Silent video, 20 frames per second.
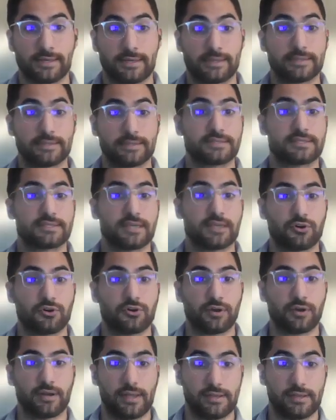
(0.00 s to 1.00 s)

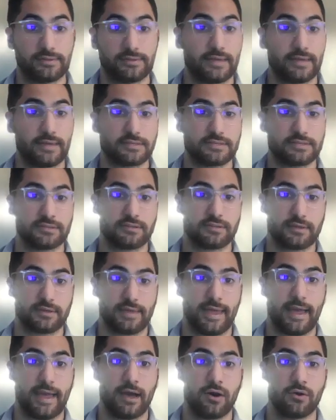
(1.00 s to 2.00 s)
consider and take this into
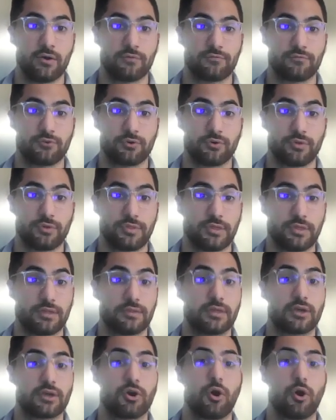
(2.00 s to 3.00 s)
account for
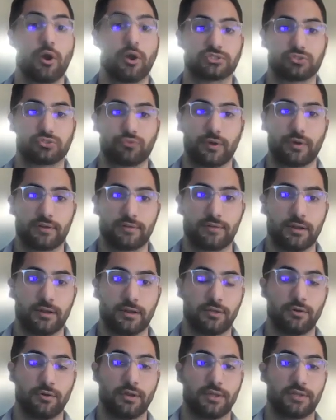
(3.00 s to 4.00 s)
the cost to renovate
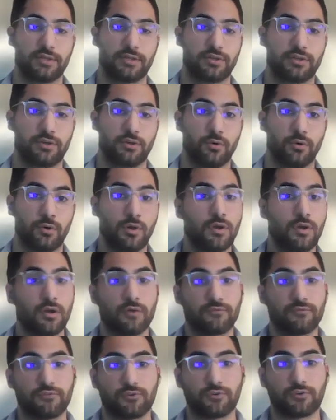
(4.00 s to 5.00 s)
a unit. So
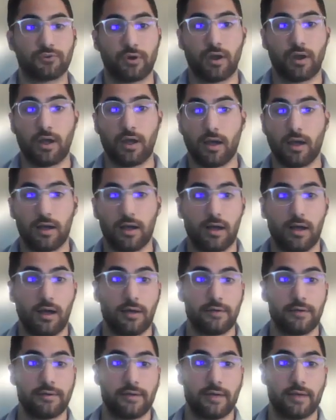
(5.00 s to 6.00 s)
for
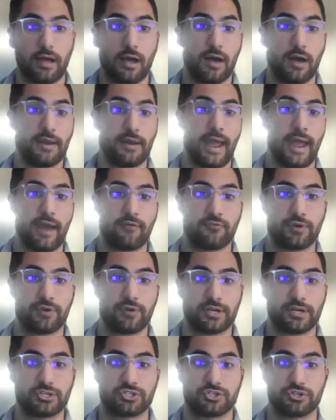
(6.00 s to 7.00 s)
on
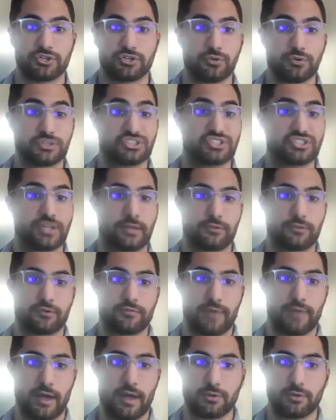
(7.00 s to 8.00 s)
average, to do a
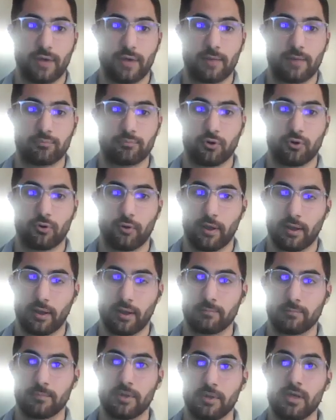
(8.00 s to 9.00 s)
standard value add
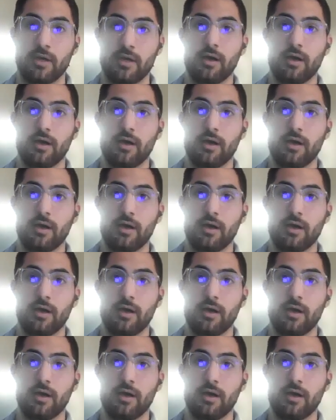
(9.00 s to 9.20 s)
program